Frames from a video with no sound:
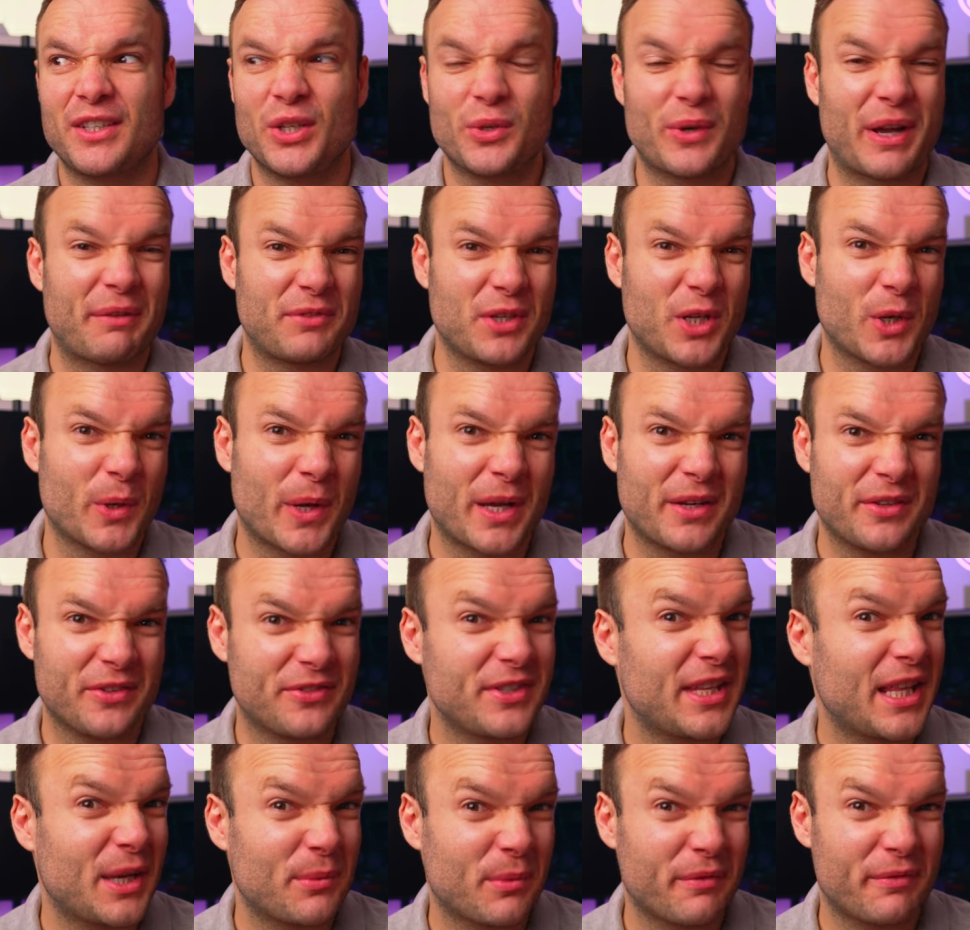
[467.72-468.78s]
you'll have to go out and
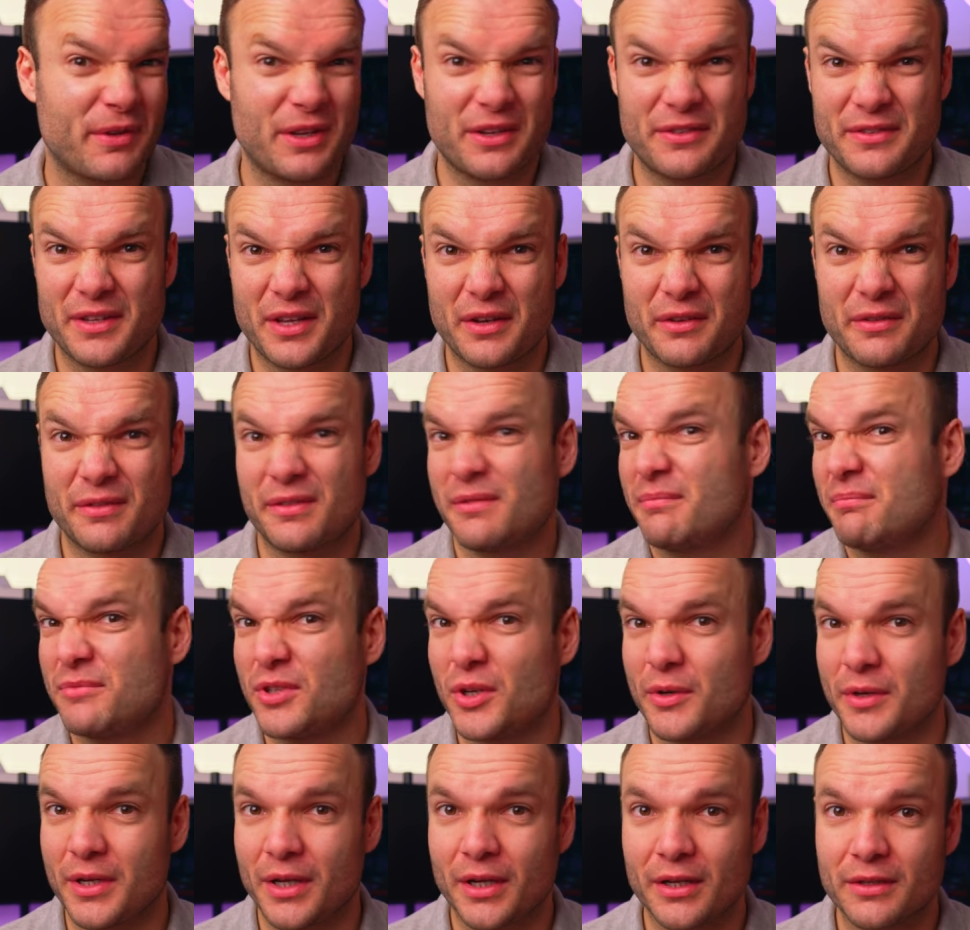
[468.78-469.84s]
see that one for yourself.
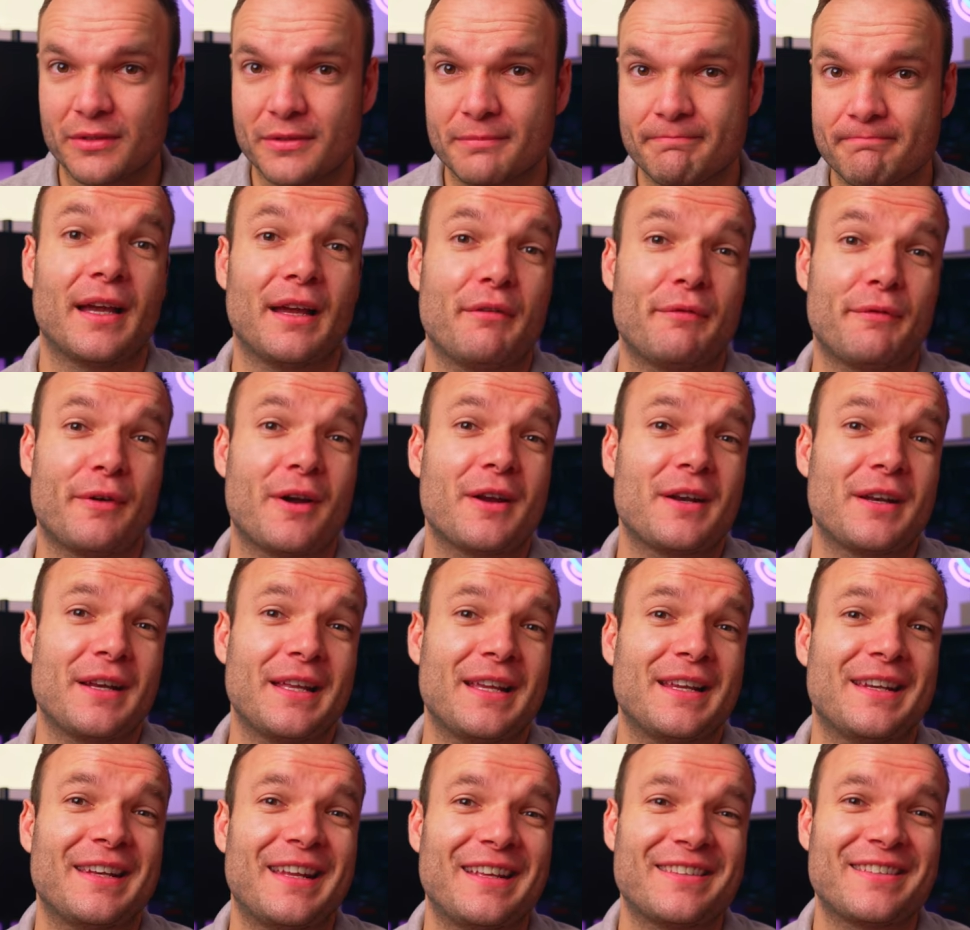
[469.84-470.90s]
Sorry, guys. And
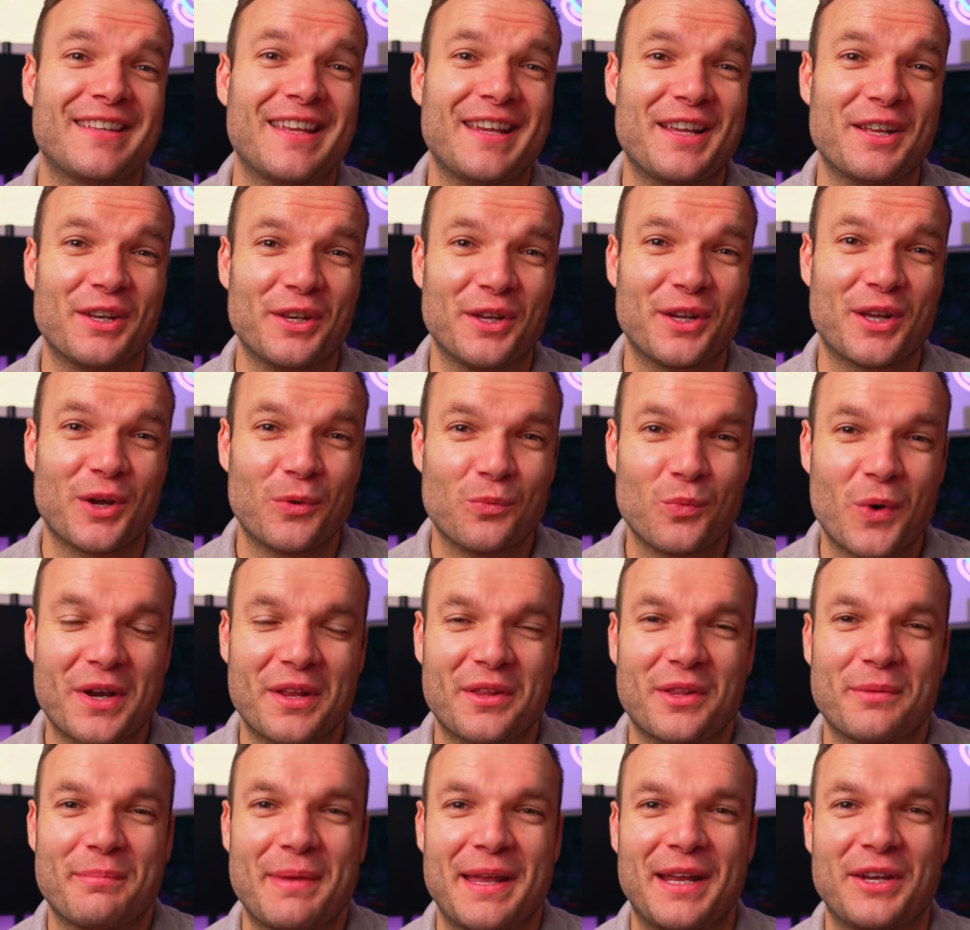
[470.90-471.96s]
finally, let's take a look at one
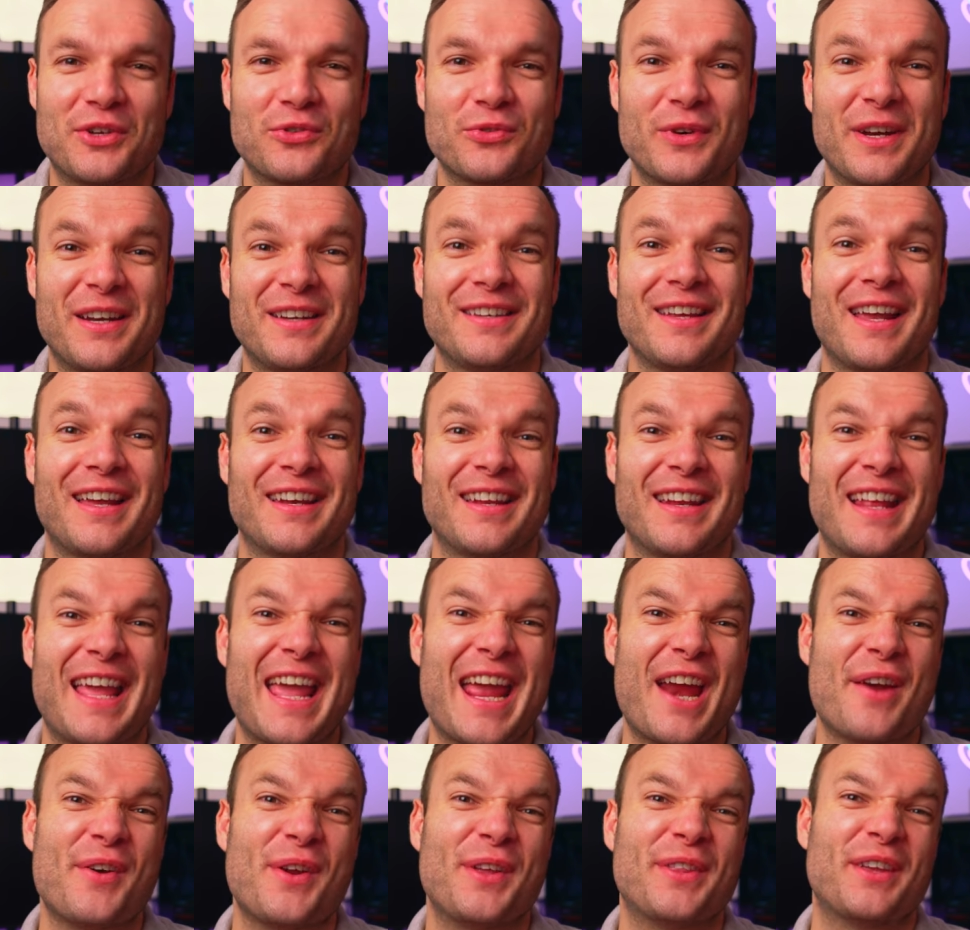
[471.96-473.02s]
other megatrend and an
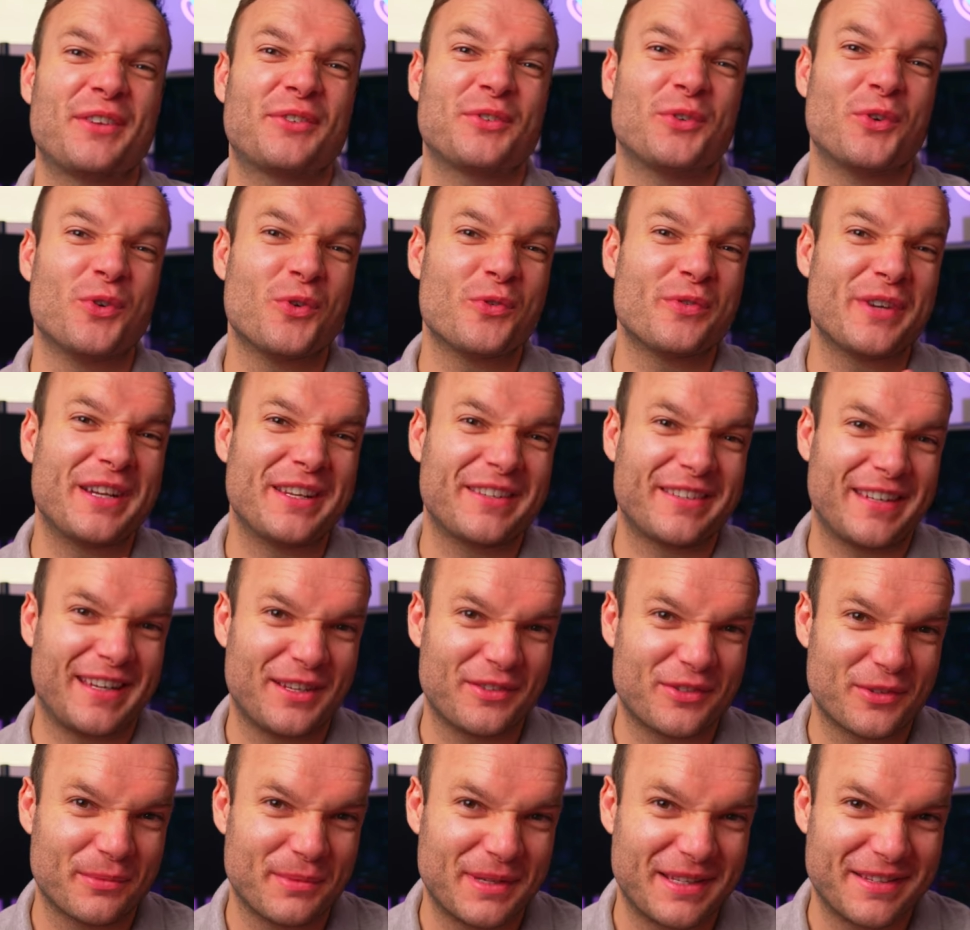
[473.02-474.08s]
area that has already seen
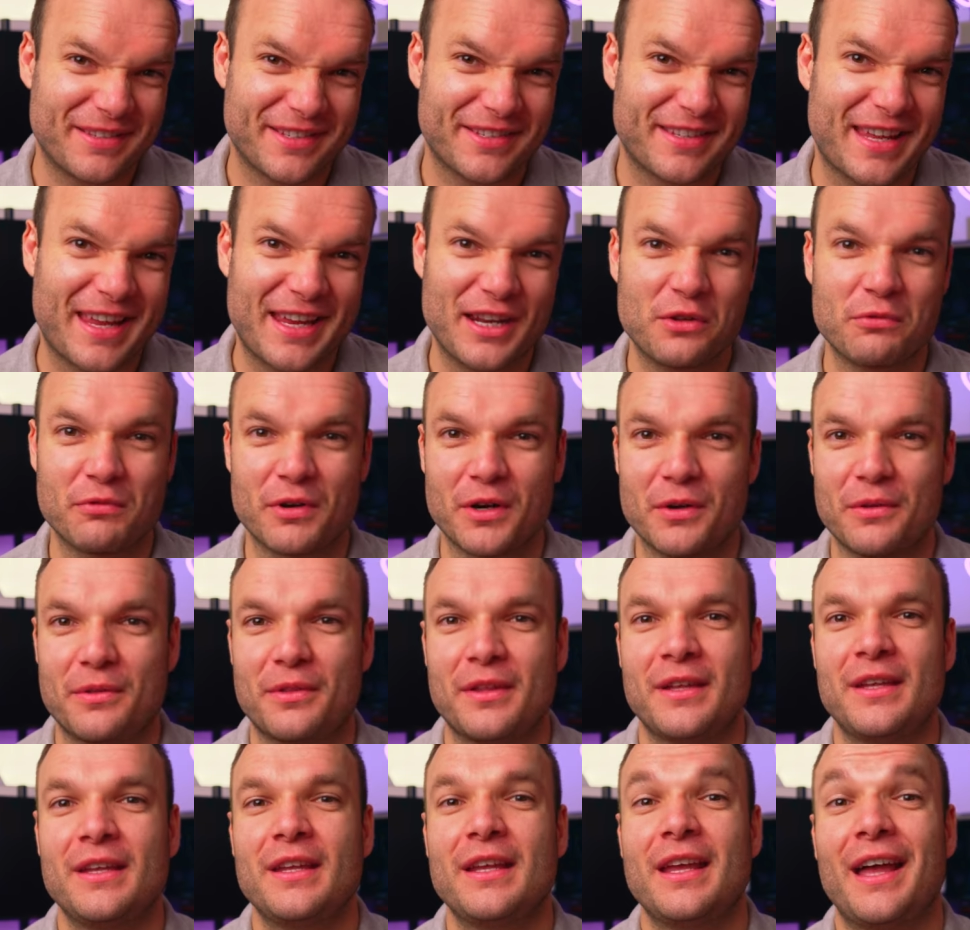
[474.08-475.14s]
some insane growth
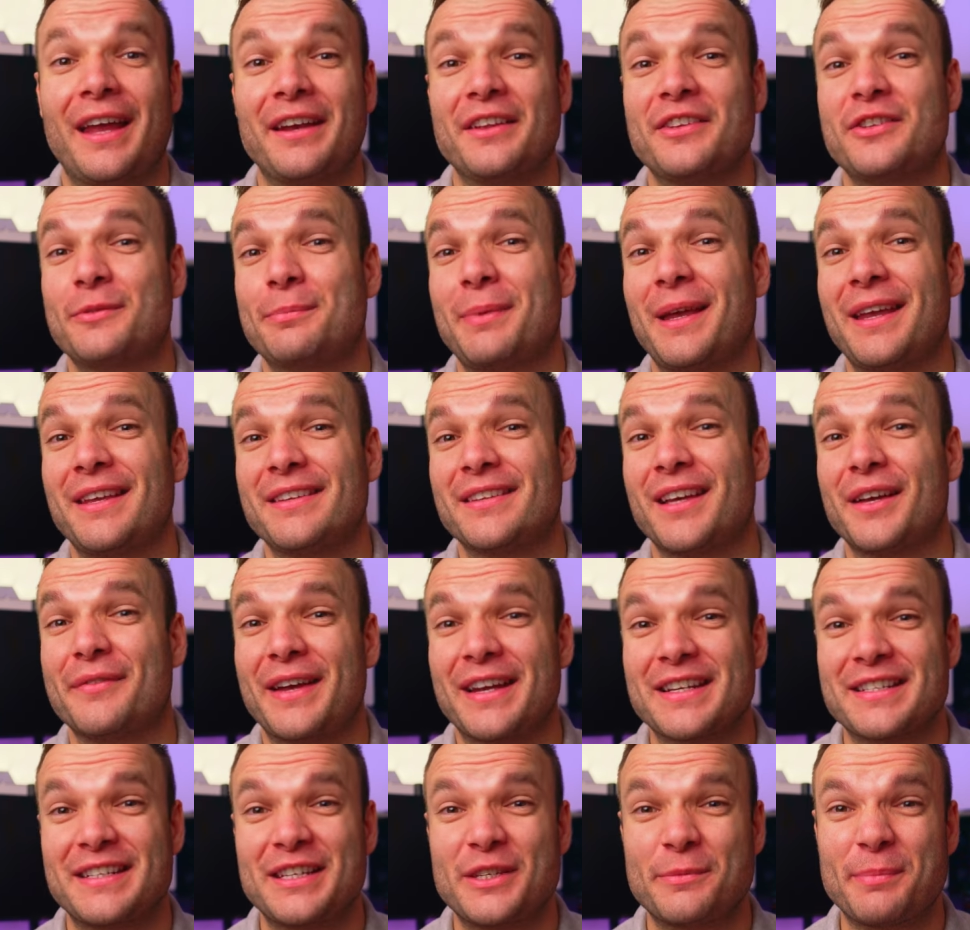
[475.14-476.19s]
and a space I've
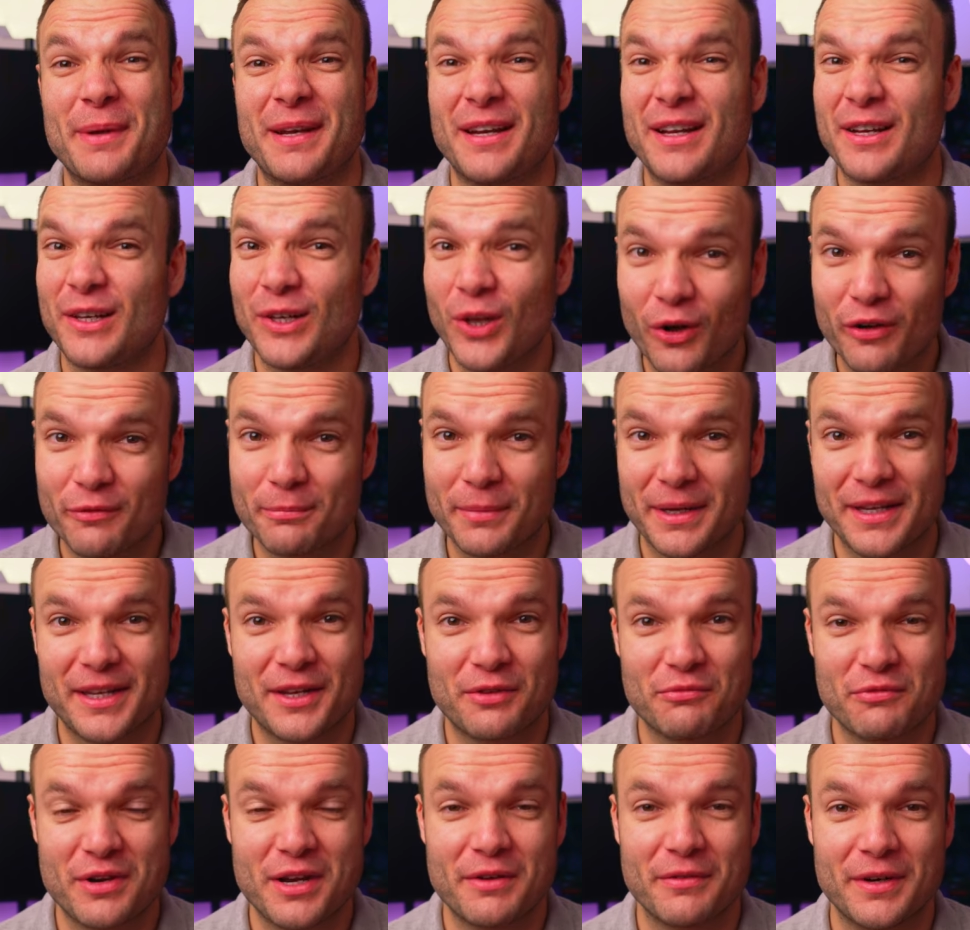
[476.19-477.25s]
actually spent a lot of my
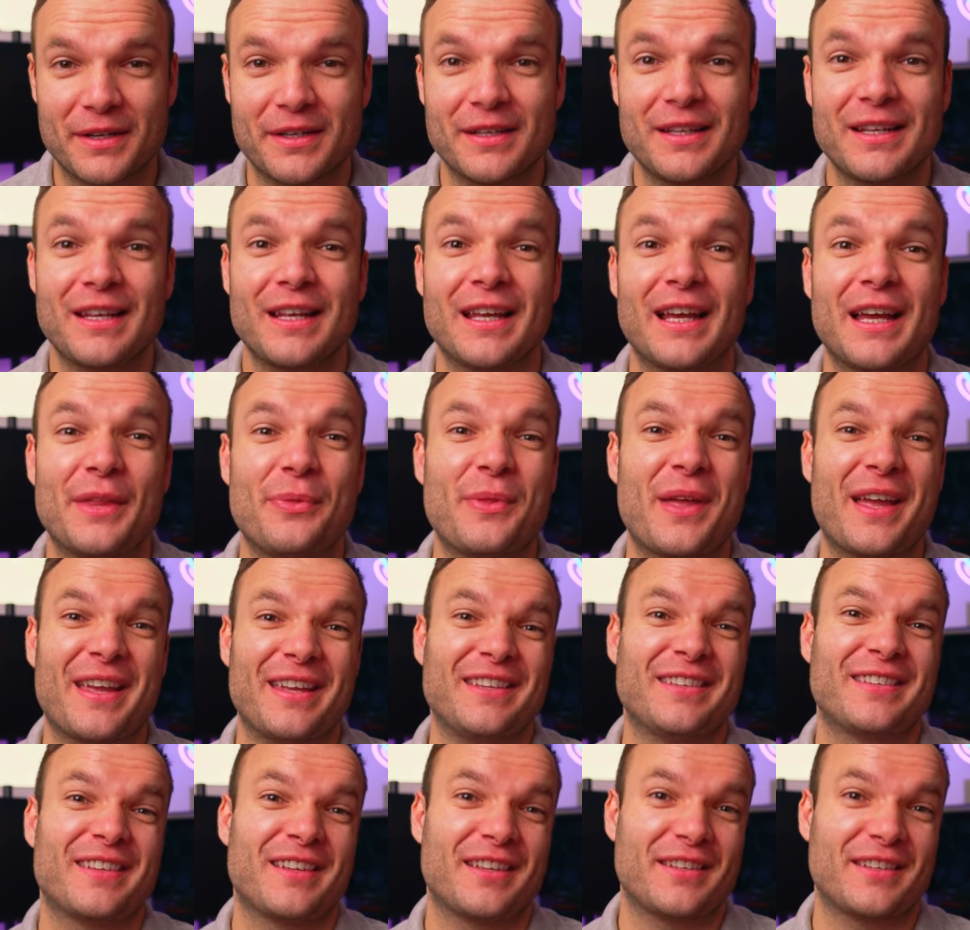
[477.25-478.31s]
career in, and that is